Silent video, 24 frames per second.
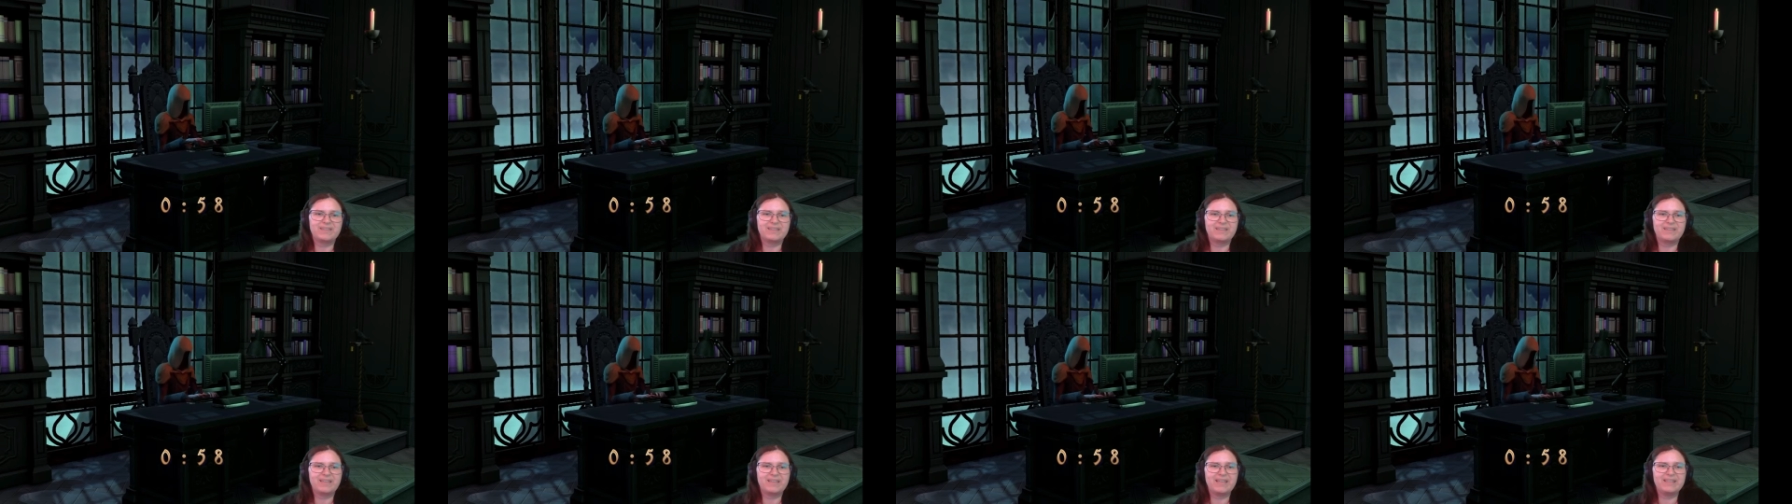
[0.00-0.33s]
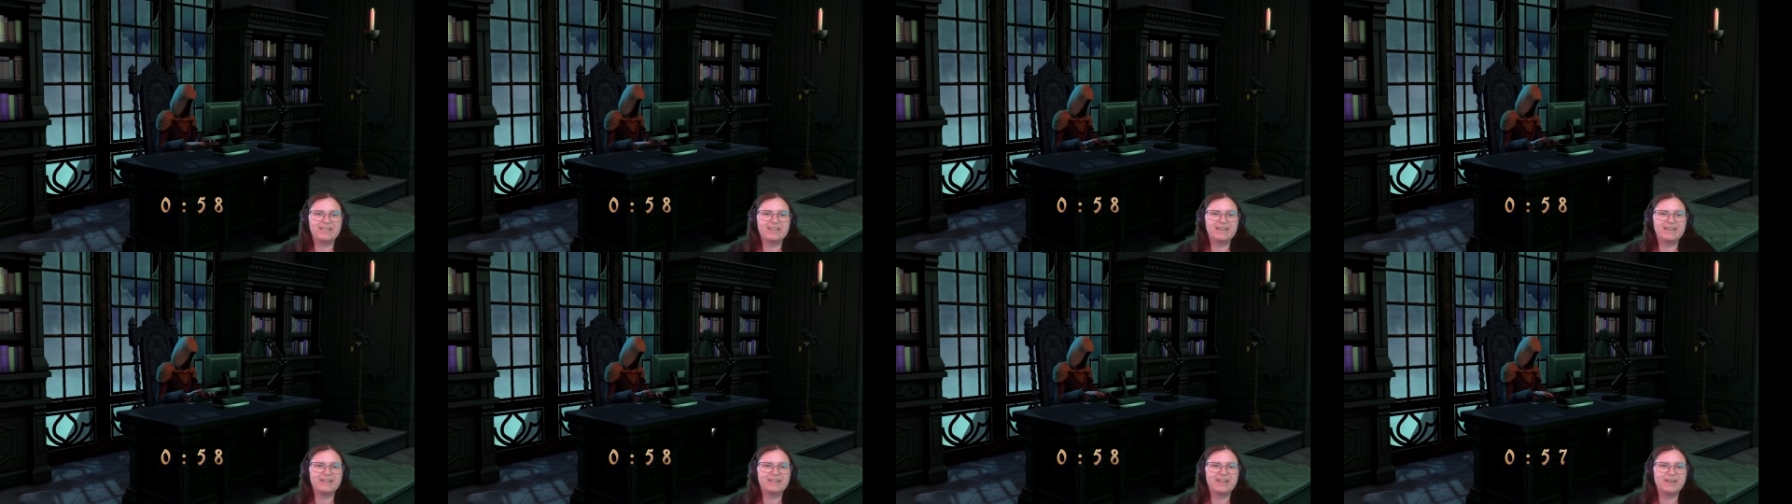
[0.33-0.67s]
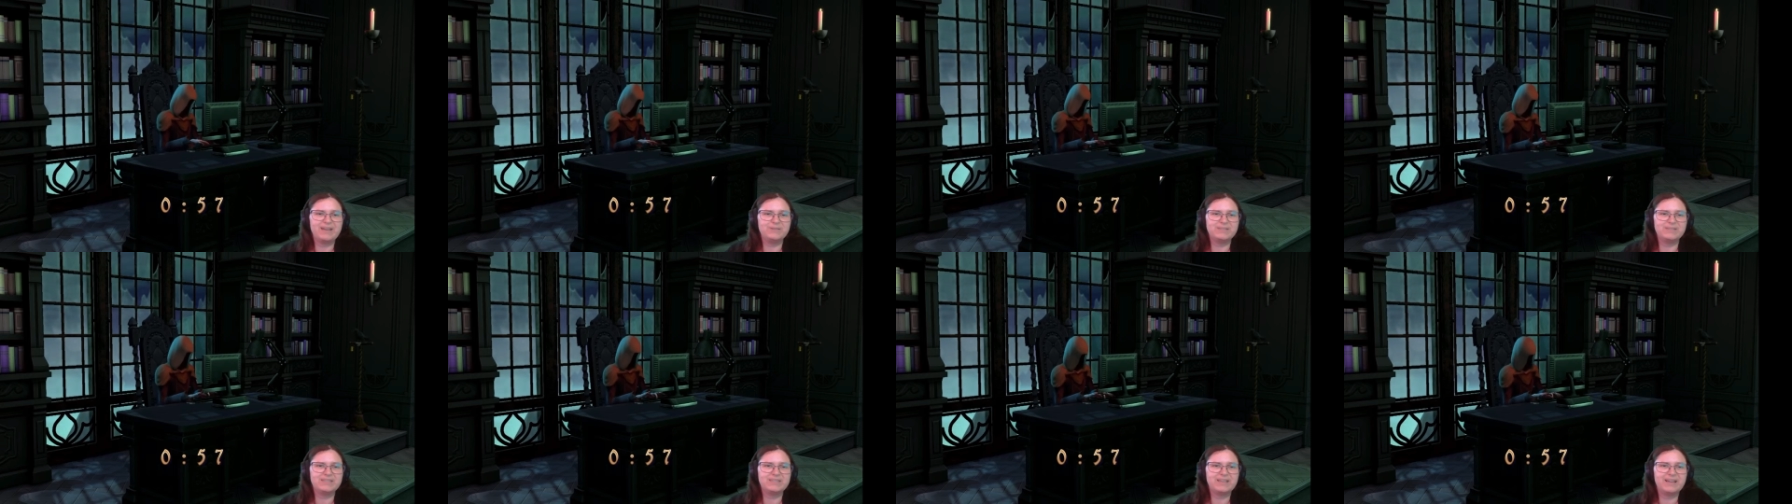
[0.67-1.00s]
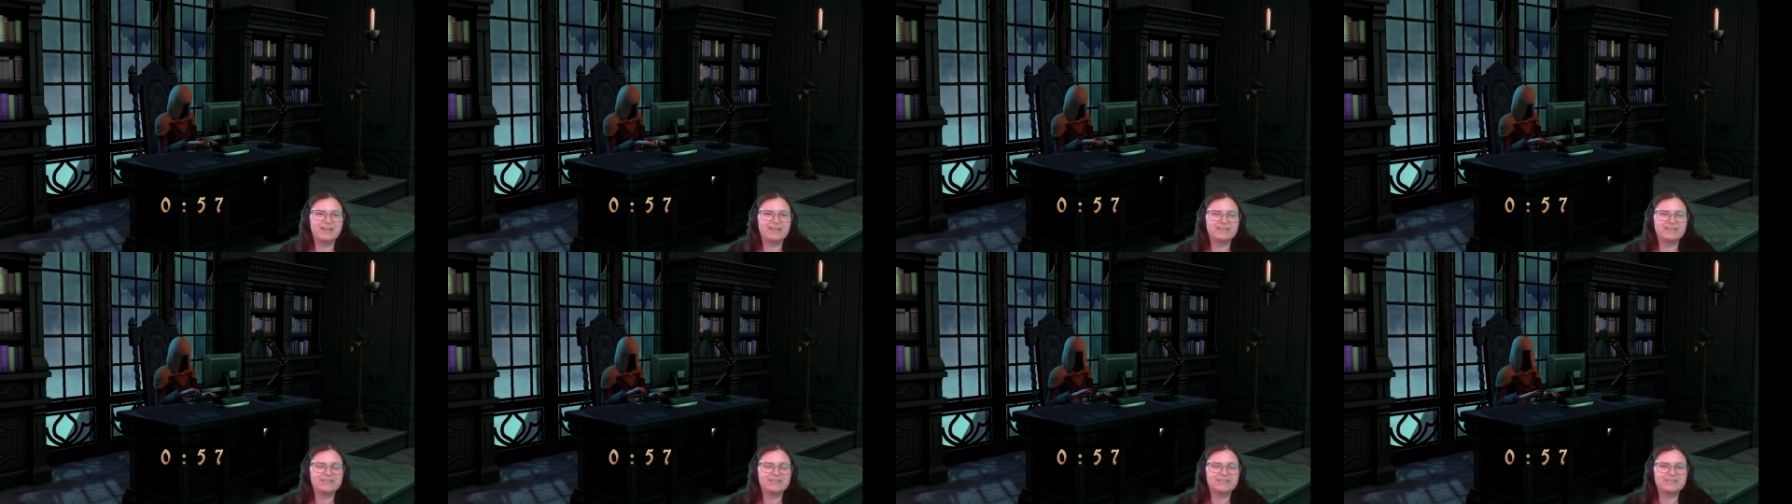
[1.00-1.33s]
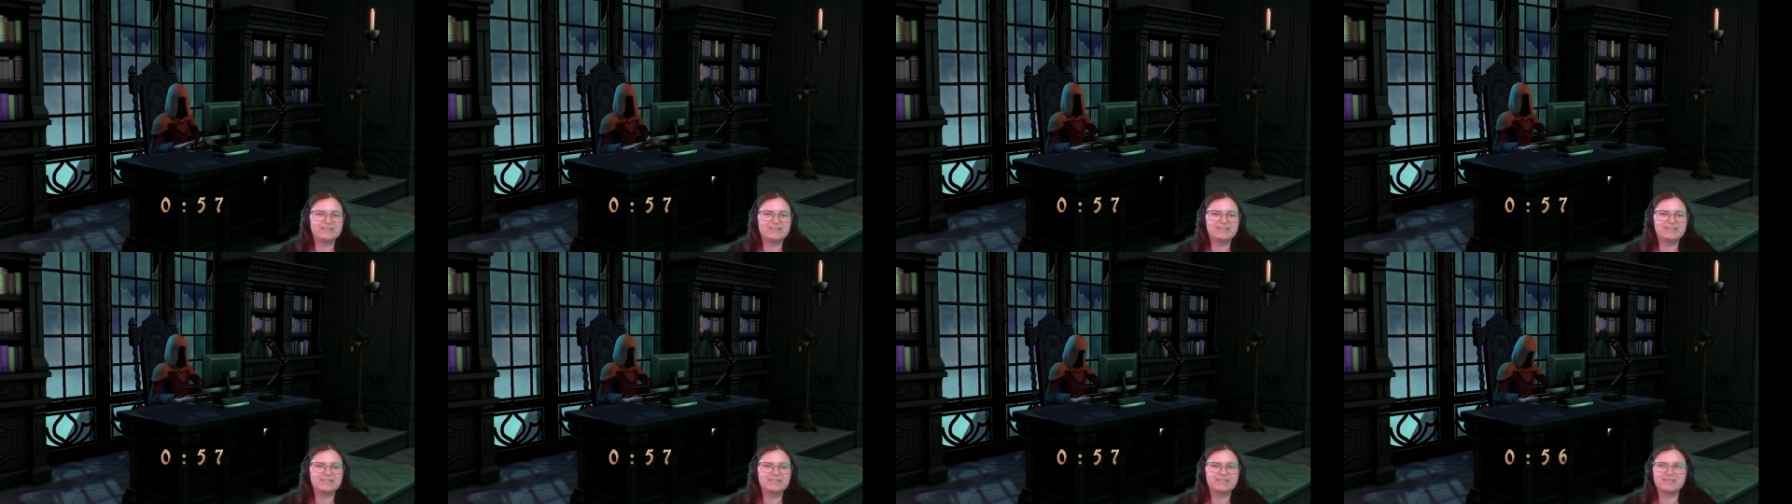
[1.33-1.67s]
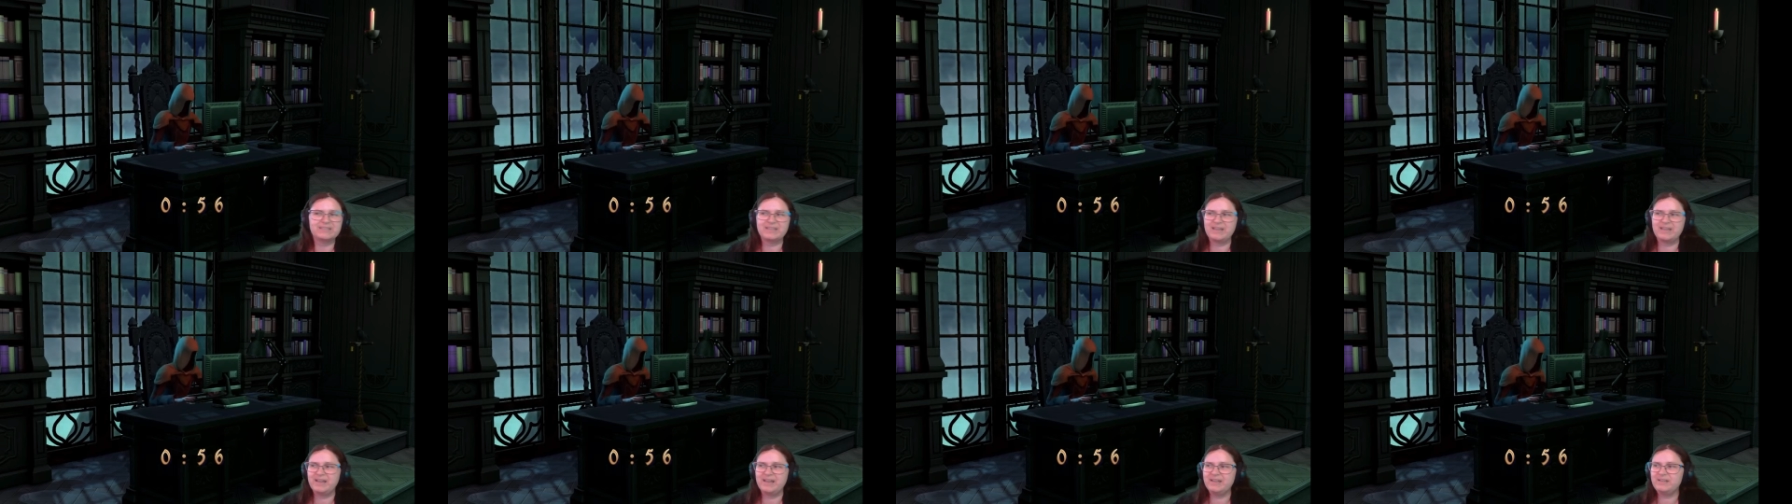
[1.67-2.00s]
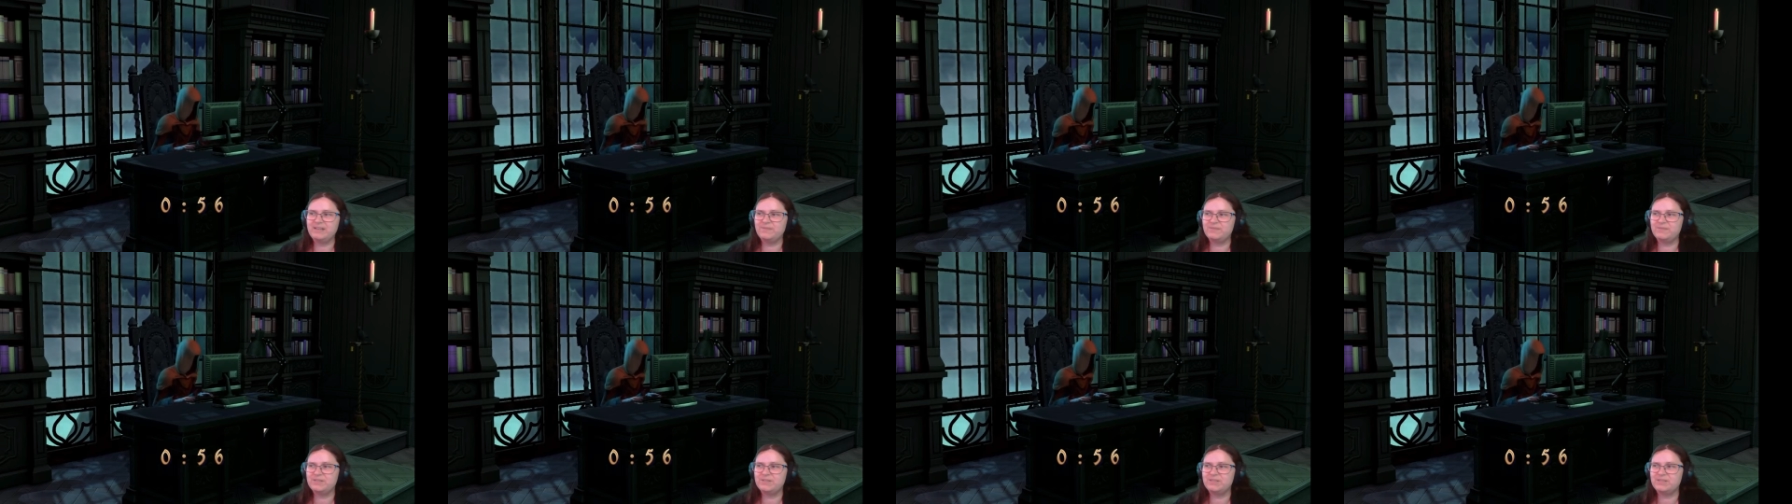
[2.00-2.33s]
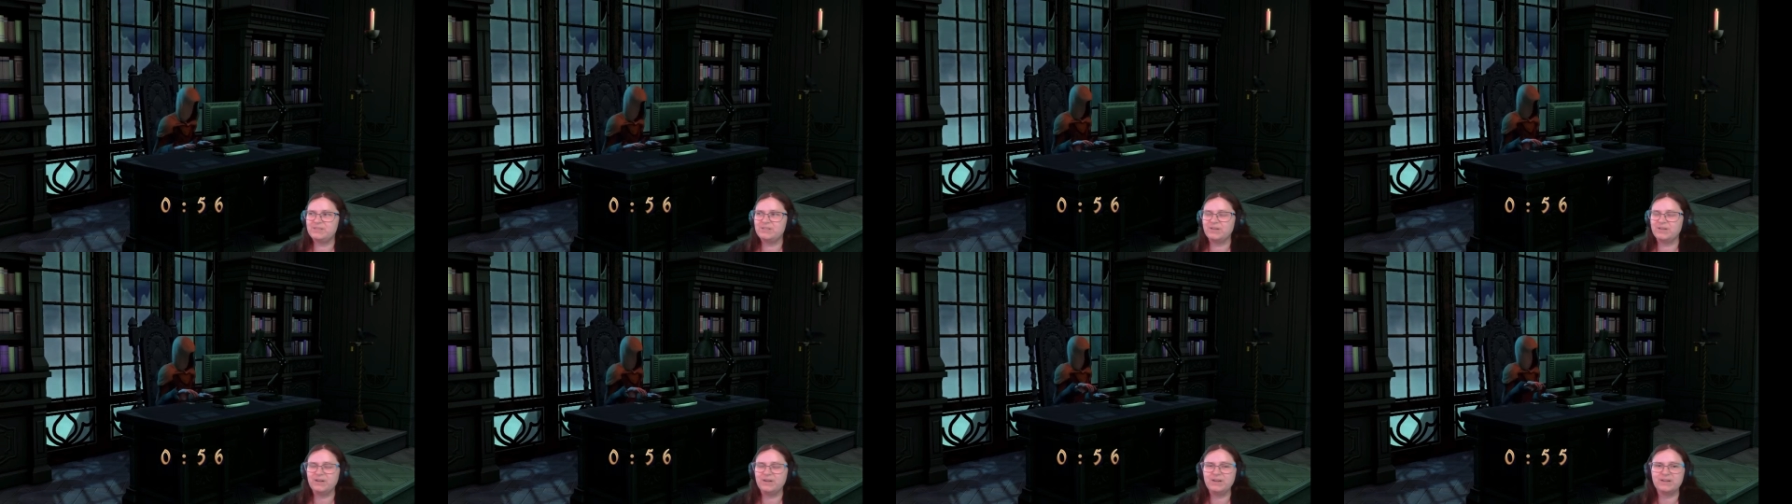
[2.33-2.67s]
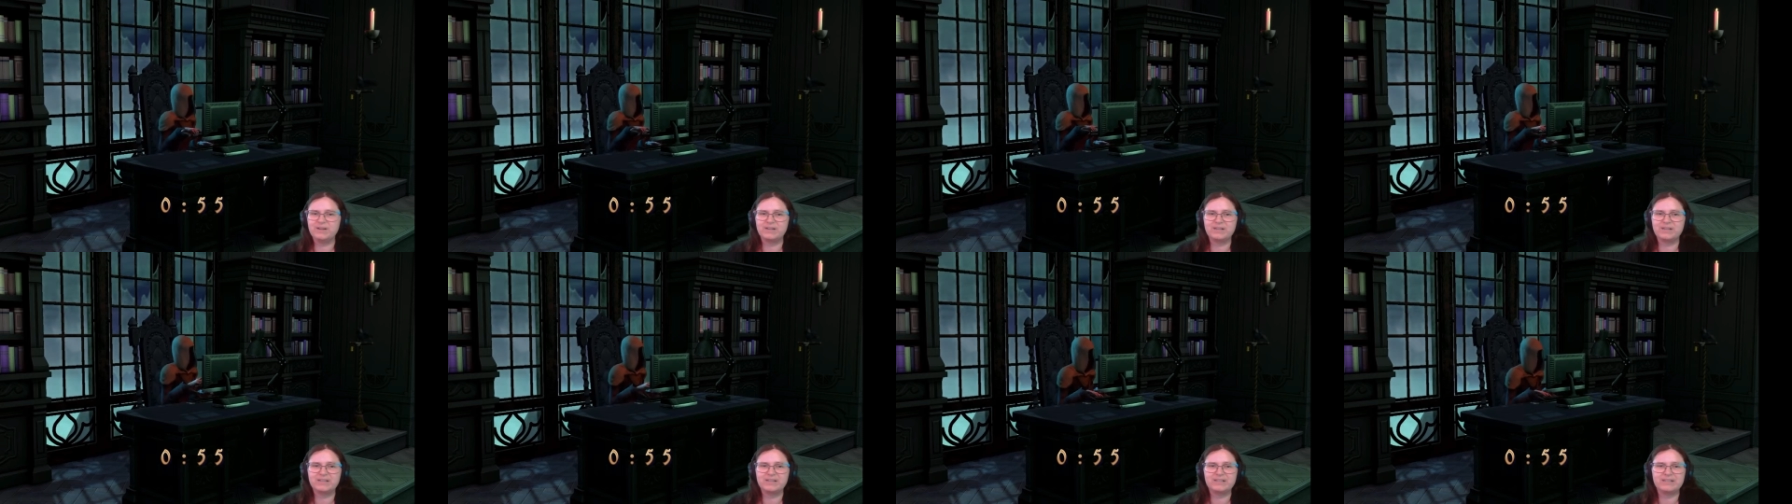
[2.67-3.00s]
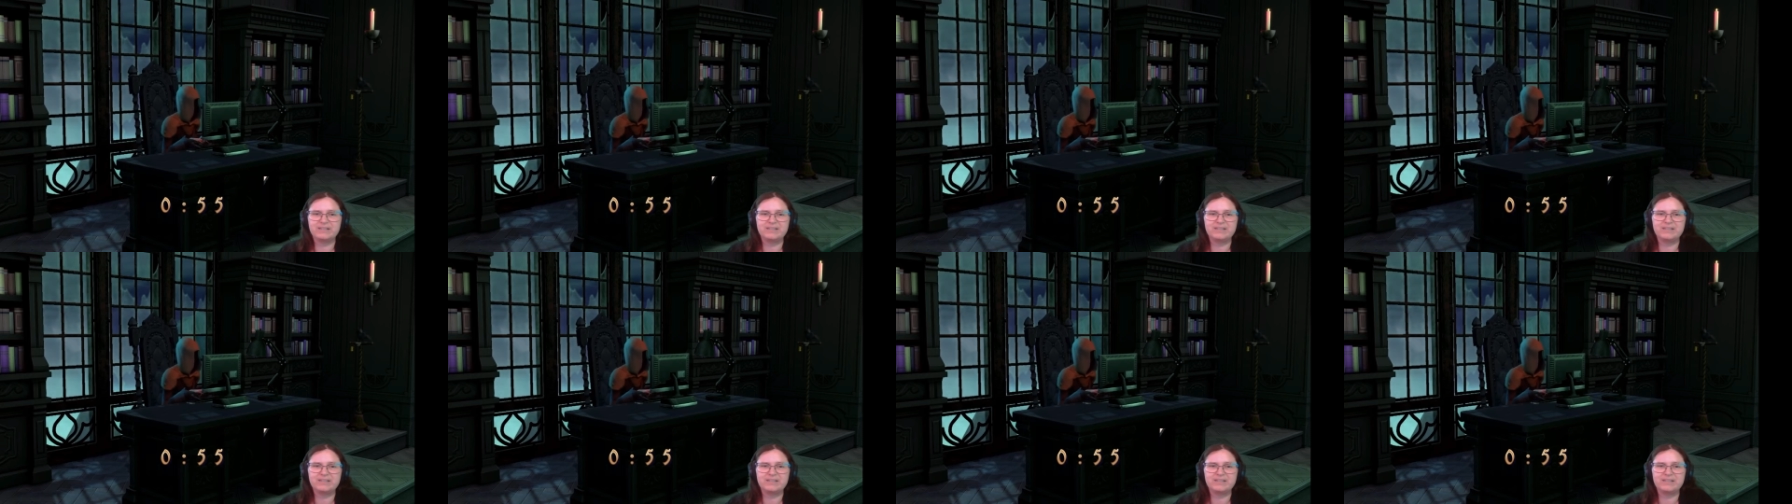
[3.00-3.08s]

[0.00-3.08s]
And then outside, it's kind of dark.